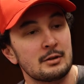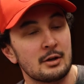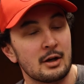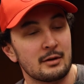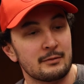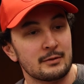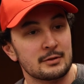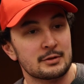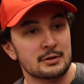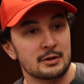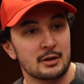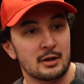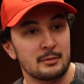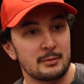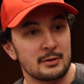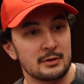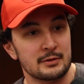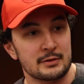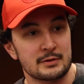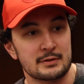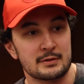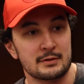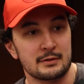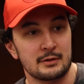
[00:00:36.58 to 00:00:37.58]
Yeah, for sure. I
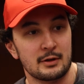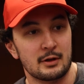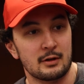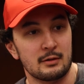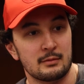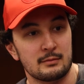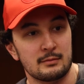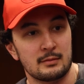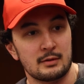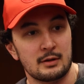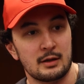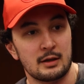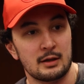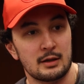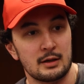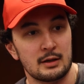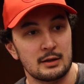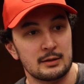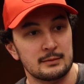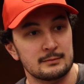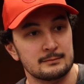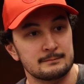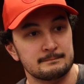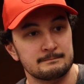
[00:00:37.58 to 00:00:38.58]
mean, just you know,
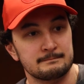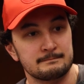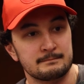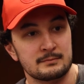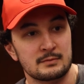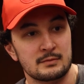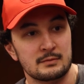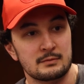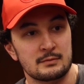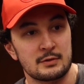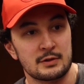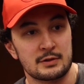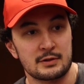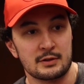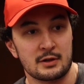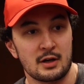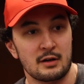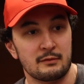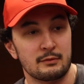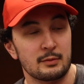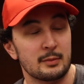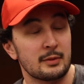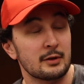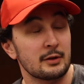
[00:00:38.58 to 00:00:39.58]
um, just the
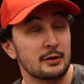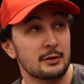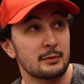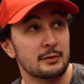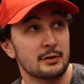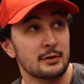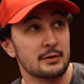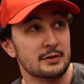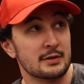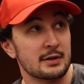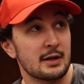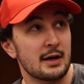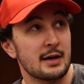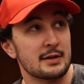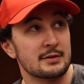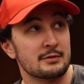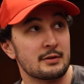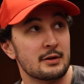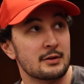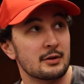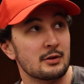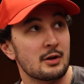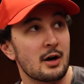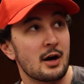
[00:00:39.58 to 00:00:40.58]
comfortability with those
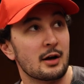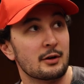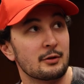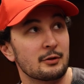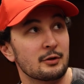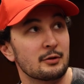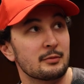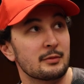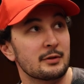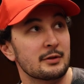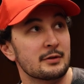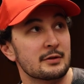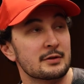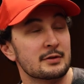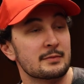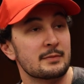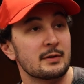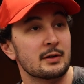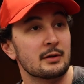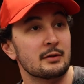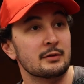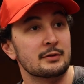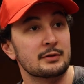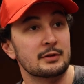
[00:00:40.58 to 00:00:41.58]
guys around the locker room, and just
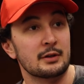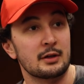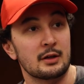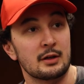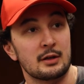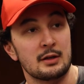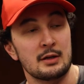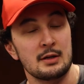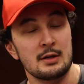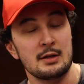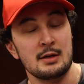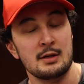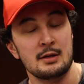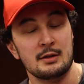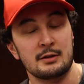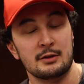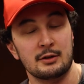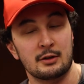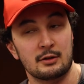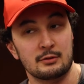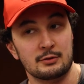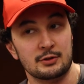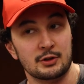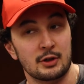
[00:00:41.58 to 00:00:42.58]
being able to, uh,
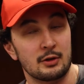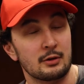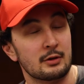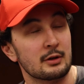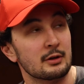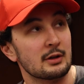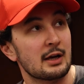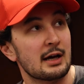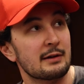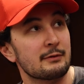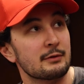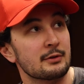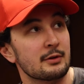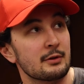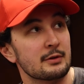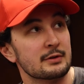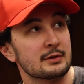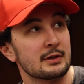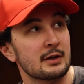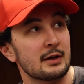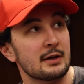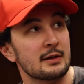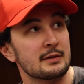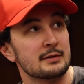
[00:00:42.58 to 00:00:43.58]
you know, joke and laugh with
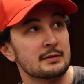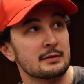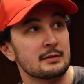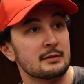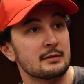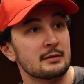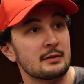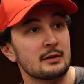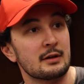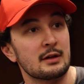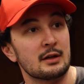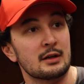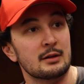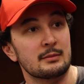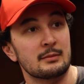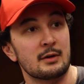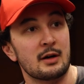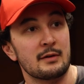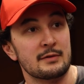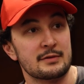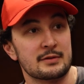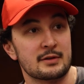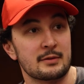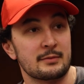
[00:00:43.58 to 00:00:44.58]
those guys, and
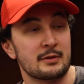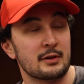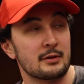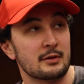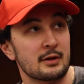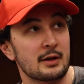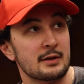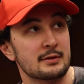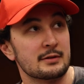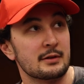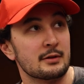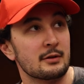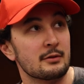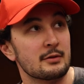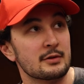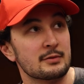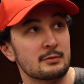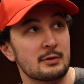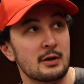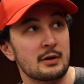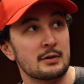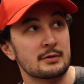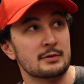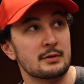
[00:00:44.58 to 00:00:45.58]
um, obviously some of the other guys I know
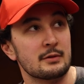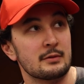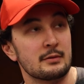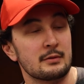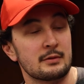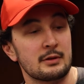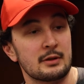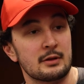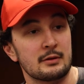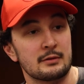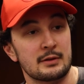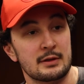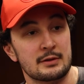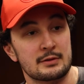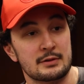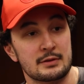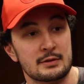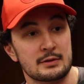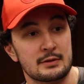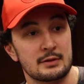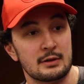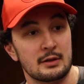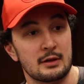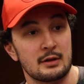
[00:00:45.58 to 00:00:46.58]
as well. So you know, that's
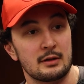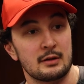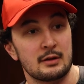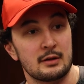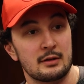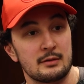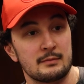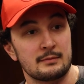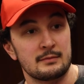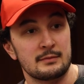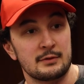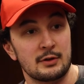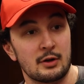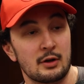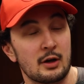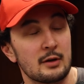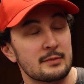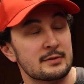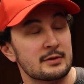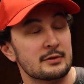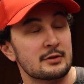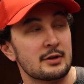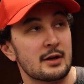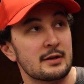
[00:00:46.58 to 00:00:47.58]
just. Uh, you know
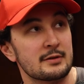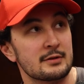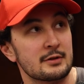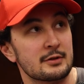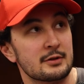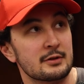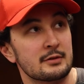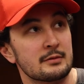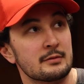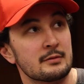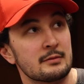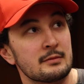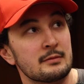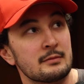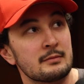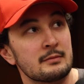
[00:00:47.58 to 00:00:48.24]
helps the transition.